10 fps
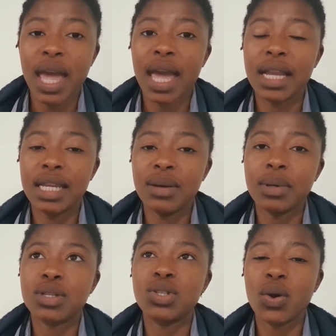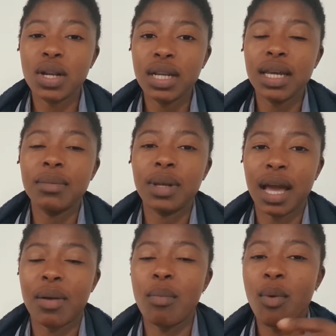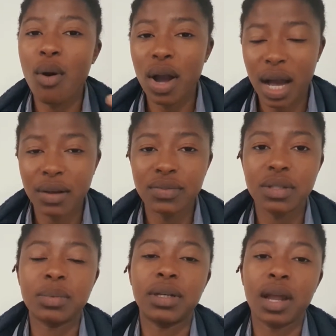And he was totally like more comfortable